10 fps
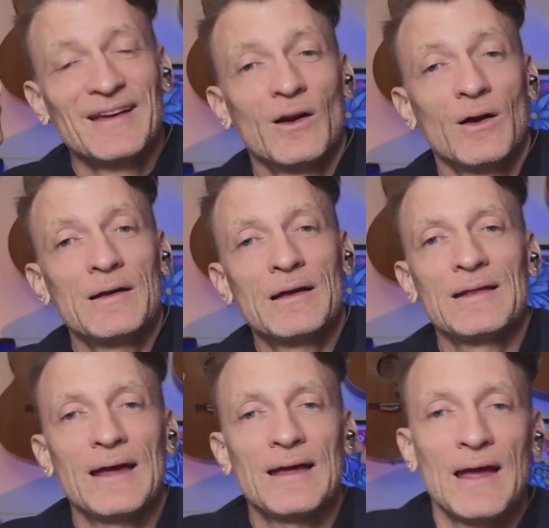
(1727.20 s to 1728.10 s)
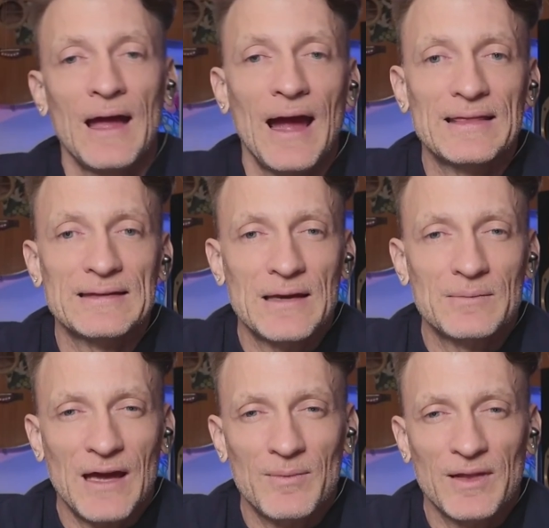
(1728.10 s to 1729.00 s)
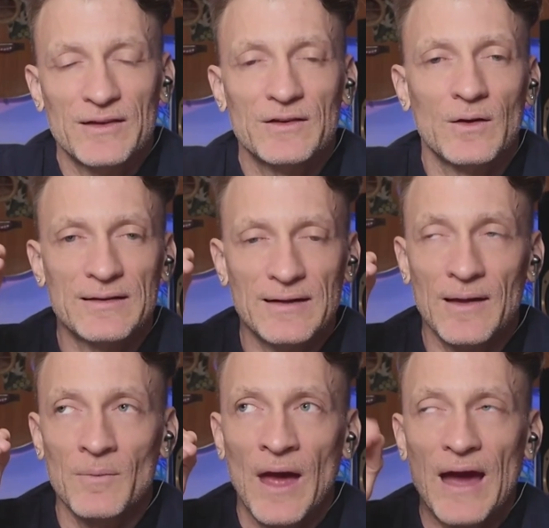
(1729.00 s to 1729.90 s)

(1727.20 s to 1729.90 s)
And like at the same time, like, so it's like,